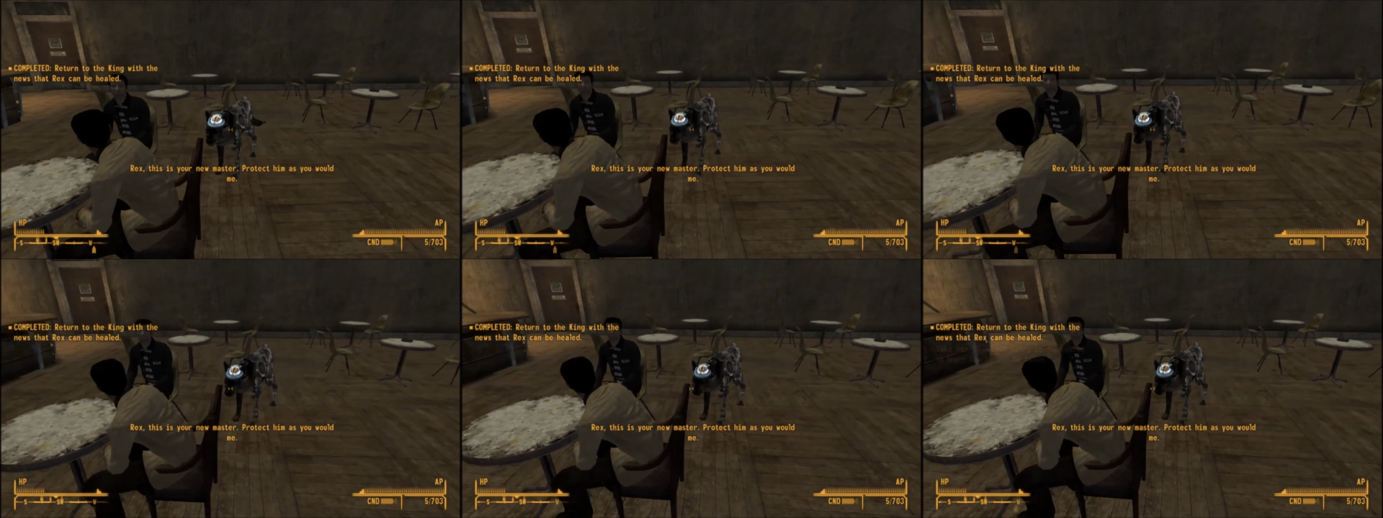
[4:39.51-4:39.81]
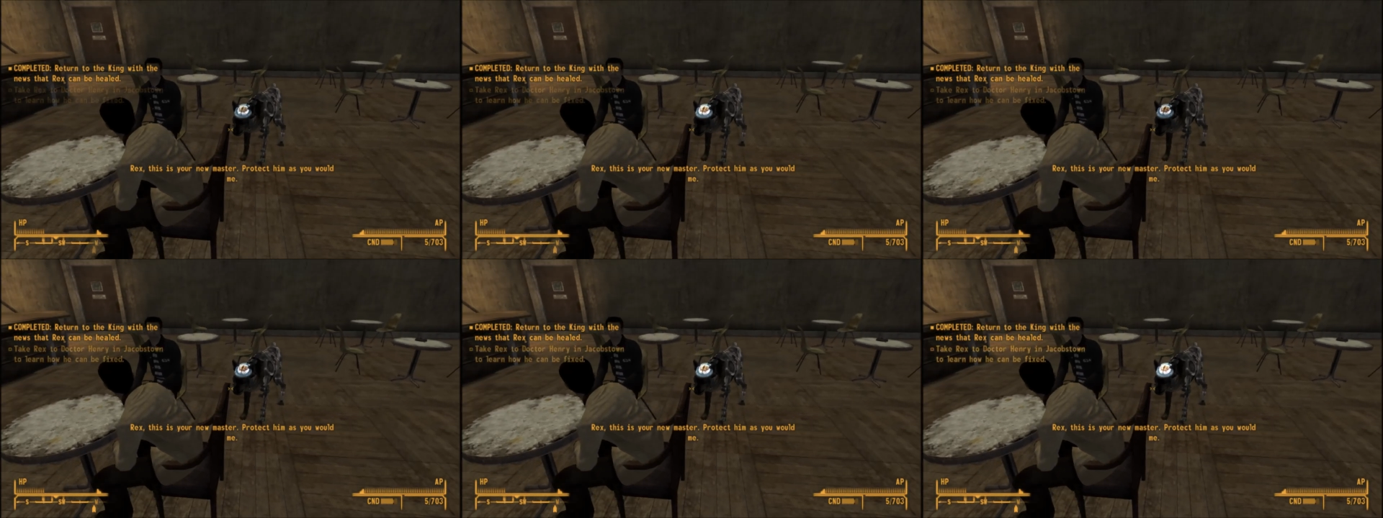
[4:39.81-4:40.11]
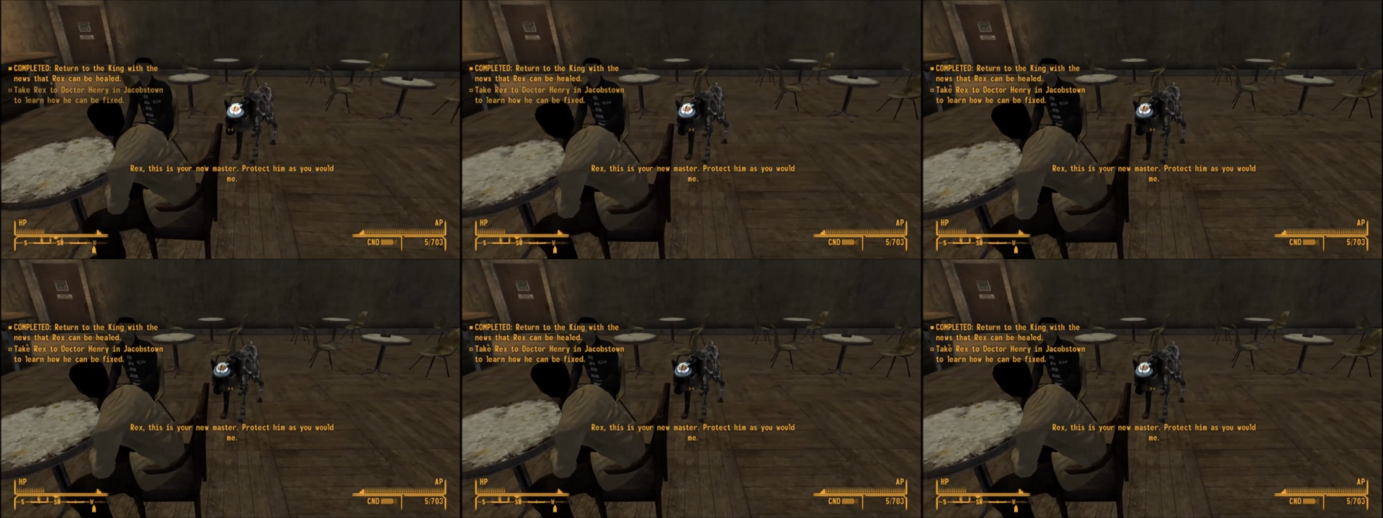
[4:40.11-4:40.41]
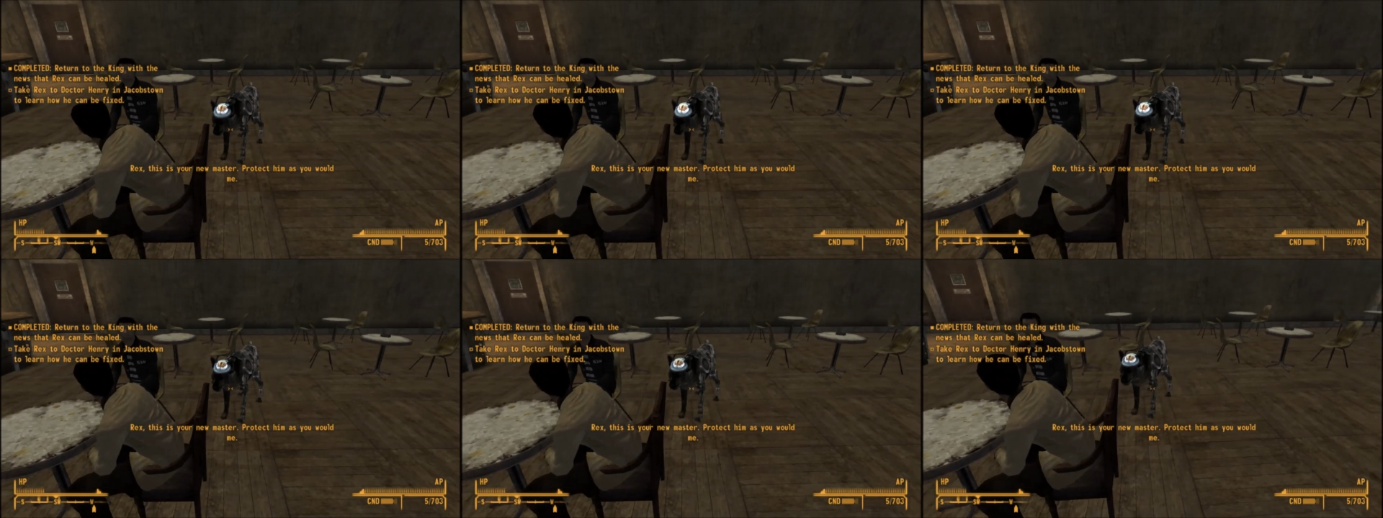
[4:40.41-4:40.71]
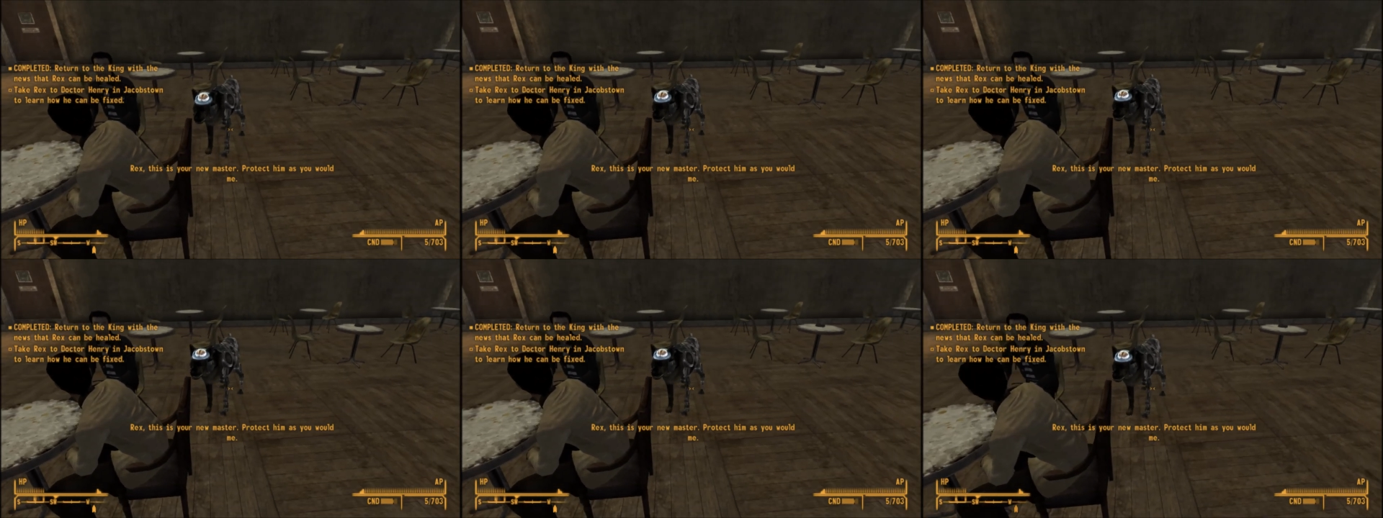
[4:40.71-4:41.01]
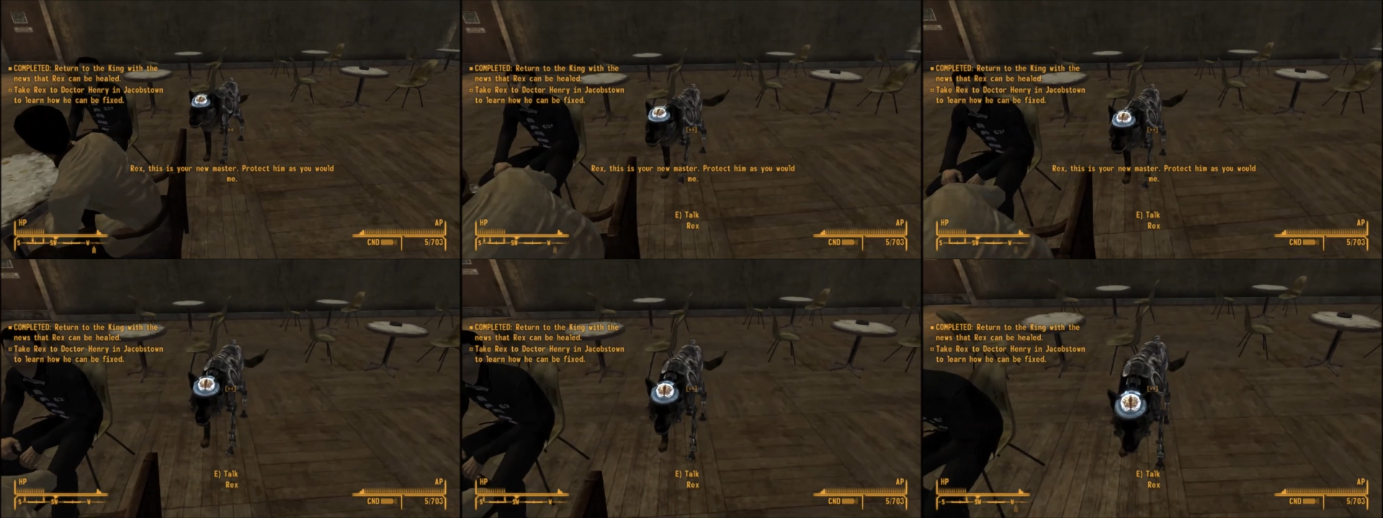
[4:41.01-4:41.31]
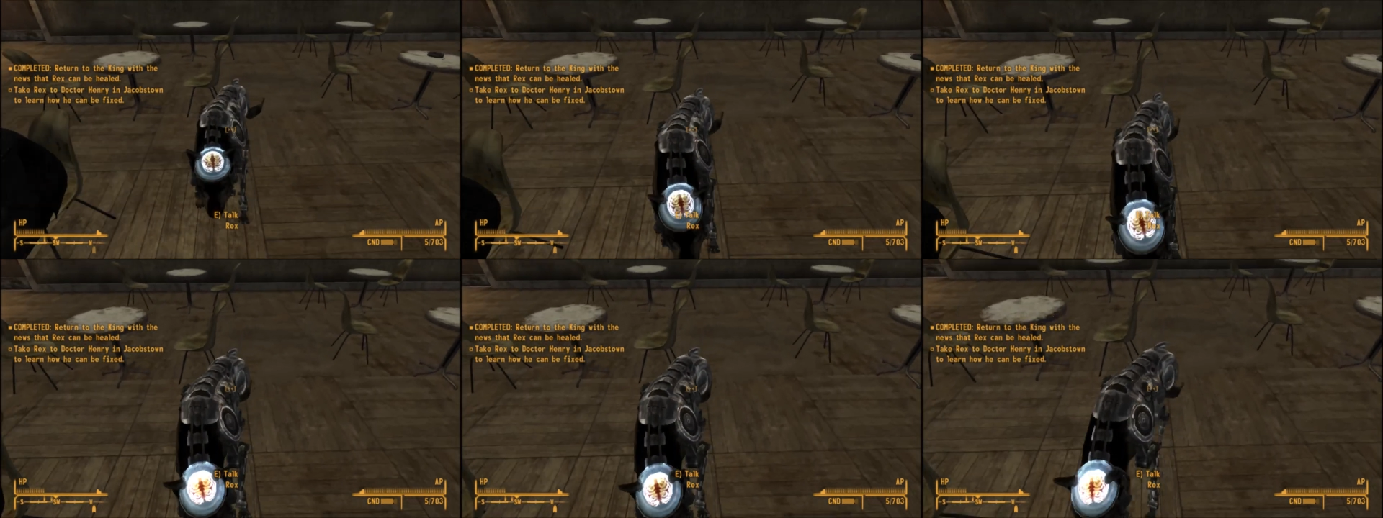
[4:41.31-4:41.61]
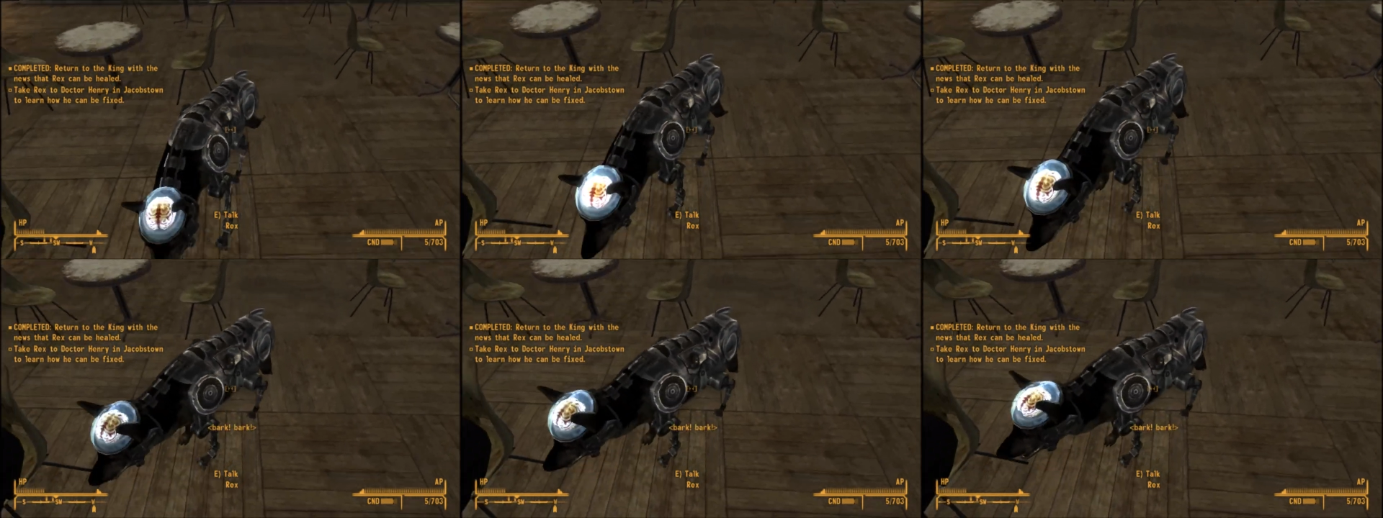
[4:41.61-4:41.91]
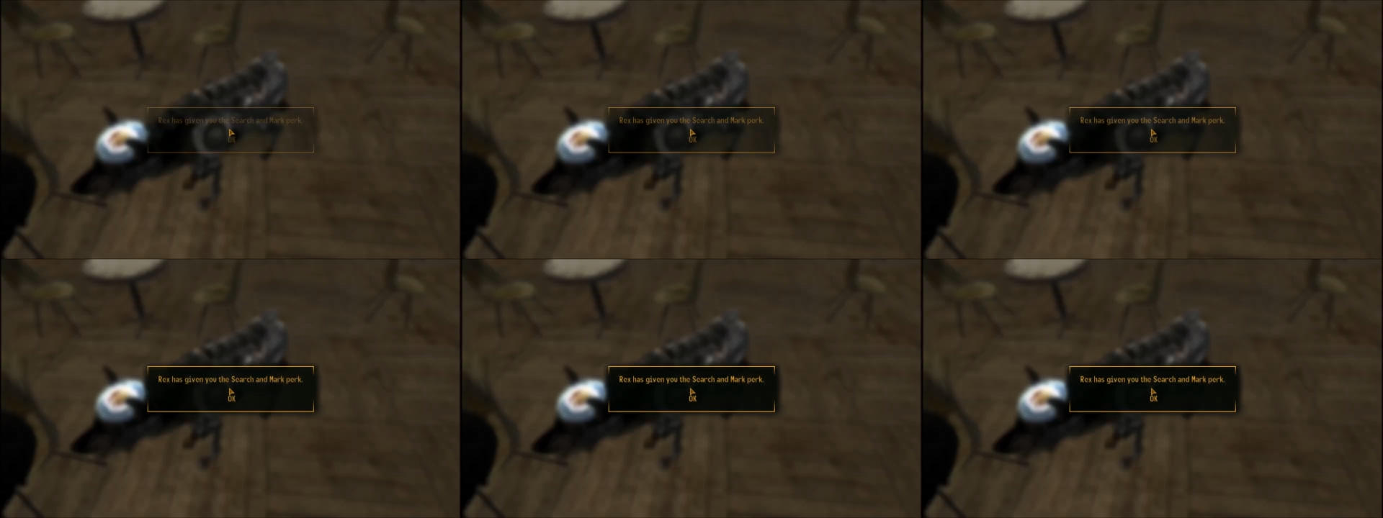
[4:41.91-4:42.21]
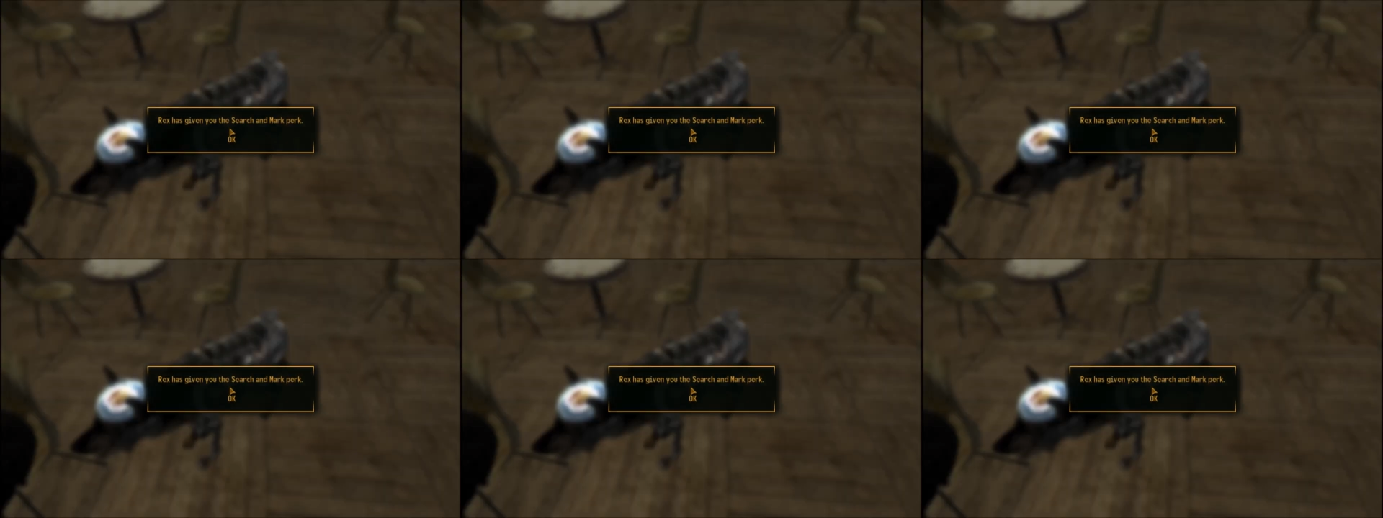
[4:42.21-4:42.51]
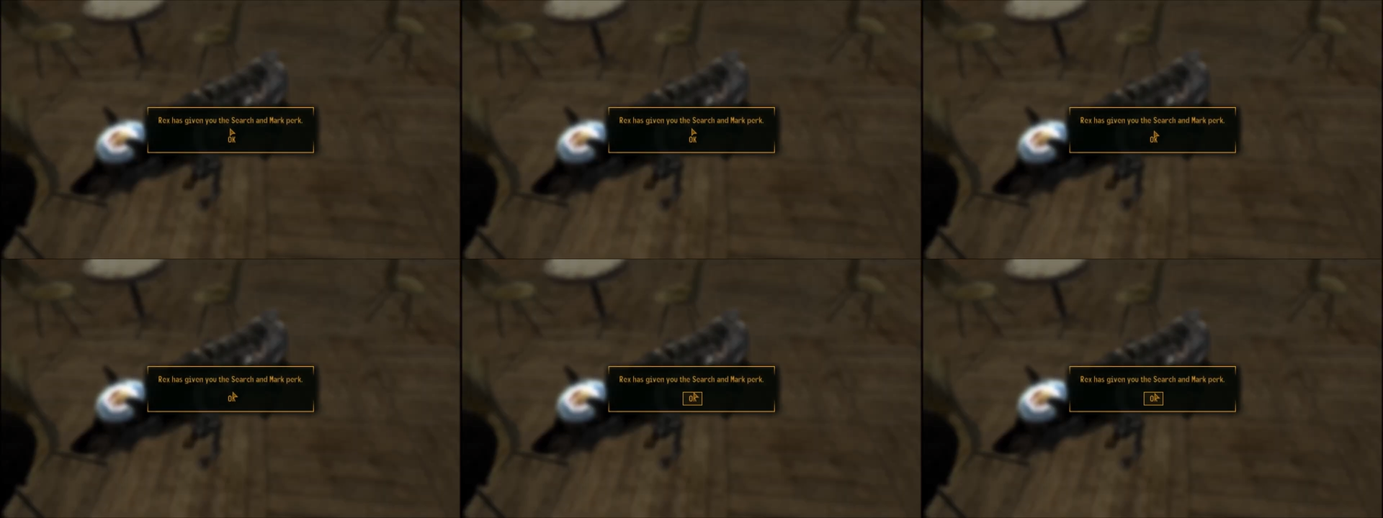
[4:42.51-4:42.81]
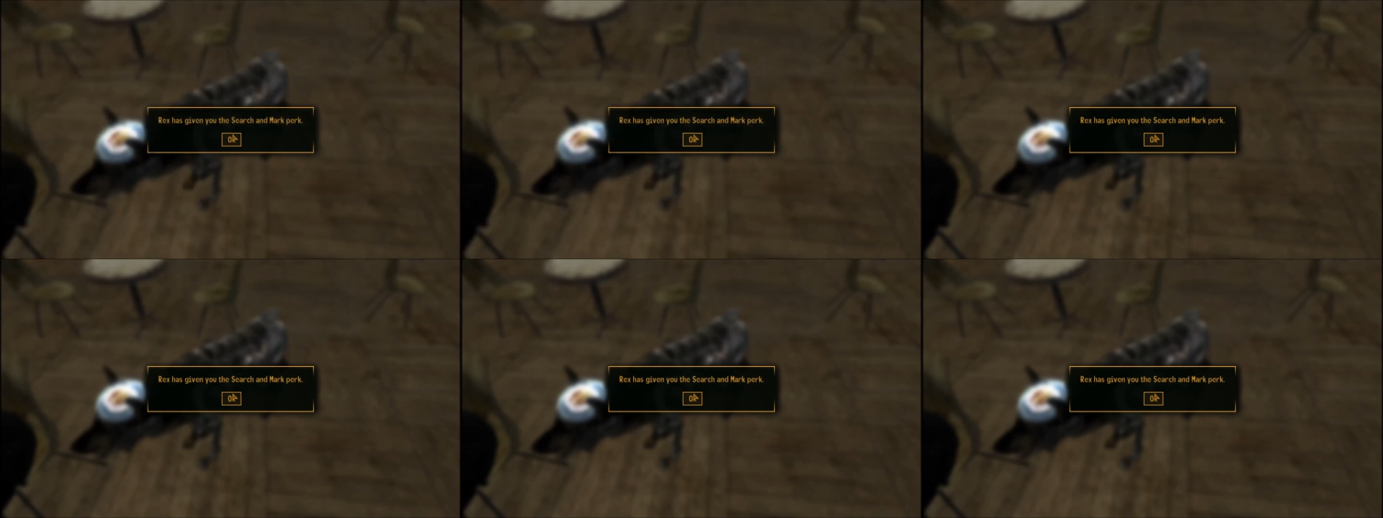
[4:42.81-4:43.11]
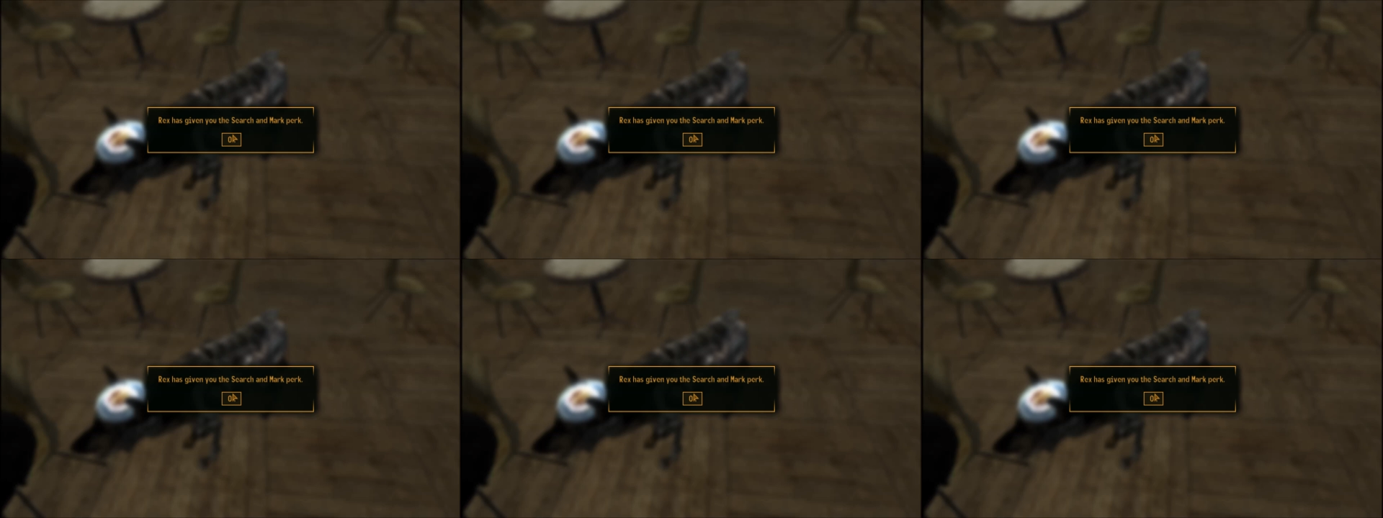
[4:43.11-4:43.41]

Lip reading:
[unreadable: no face in view]